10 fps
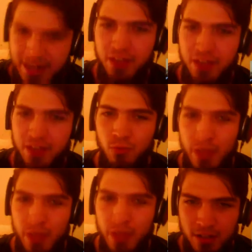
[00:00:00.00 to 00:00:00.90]
they
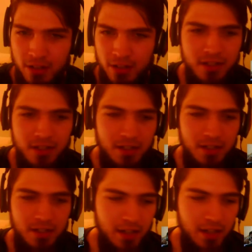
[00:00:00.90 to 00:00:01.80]
will.
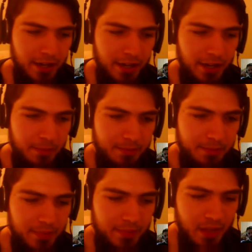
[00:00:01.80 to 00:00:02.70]
Um,
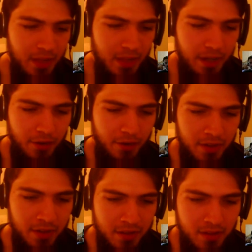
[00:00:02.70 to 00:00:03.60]

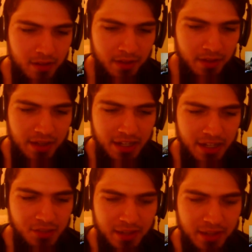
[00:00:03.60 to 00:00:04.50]
the thing is
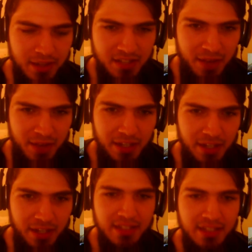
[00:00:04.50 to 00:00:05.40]
with this family
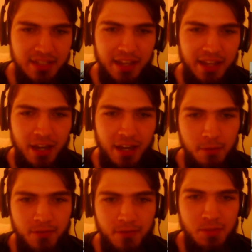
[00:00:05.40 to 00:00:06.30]
is that they come
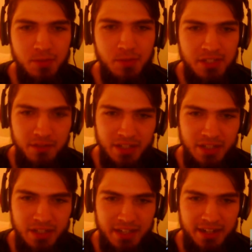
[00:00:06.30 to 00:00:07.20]
from a specific
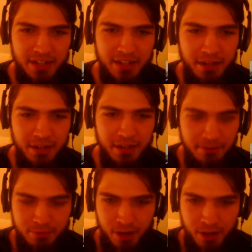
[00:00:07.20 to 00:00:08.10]
sect of
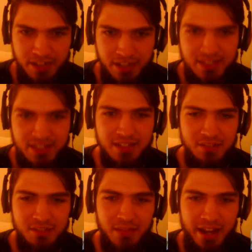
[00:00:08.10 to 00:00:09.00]
Protestantism
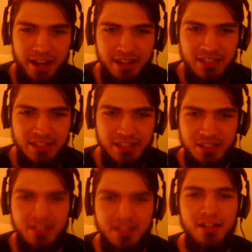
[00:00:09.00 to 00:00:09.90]
that is,
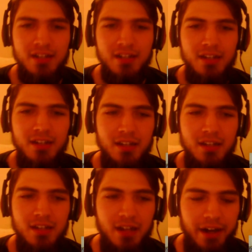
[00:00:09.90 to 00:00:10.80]

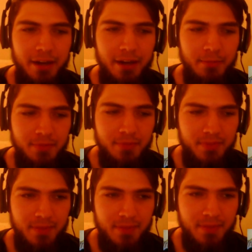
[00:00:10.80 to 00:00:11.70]
um,
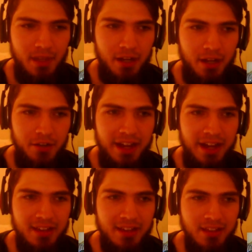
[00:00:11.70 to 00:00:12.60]
at the
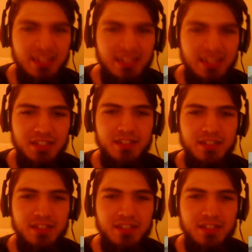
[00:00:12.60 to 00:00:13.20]
least,